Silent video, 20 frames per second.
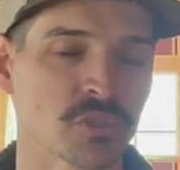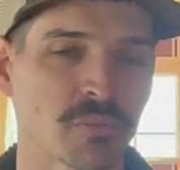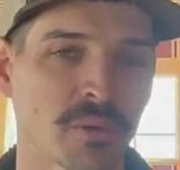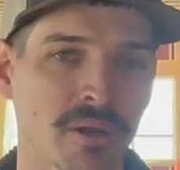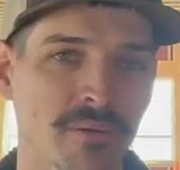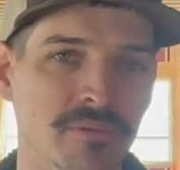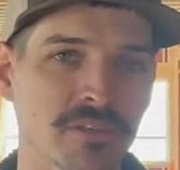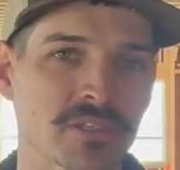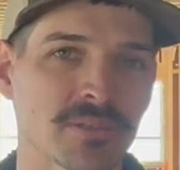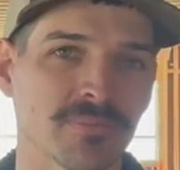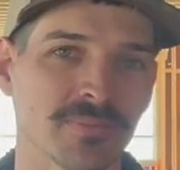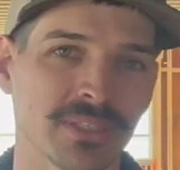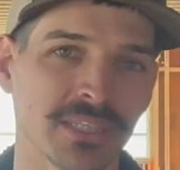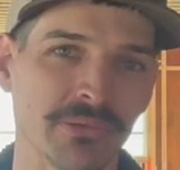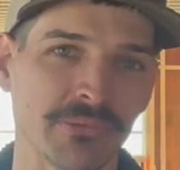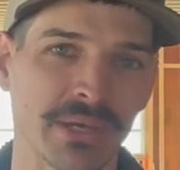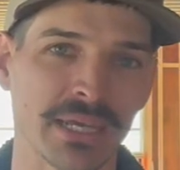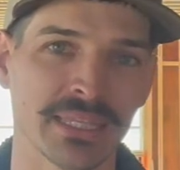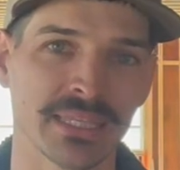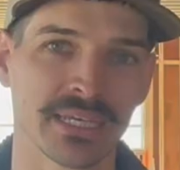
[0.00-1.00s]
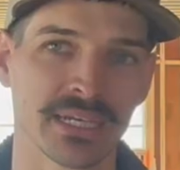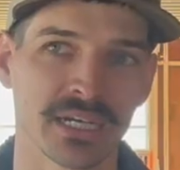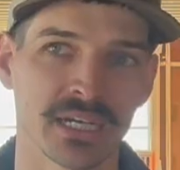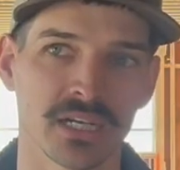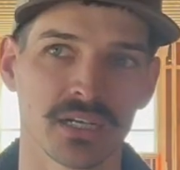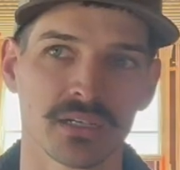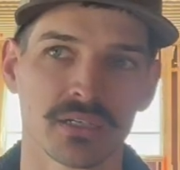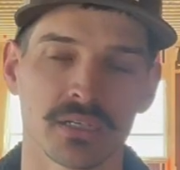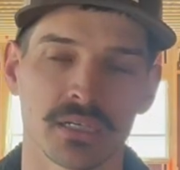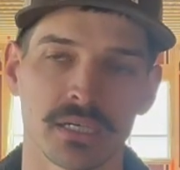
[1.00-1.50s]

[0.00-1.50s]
probably some leeway there.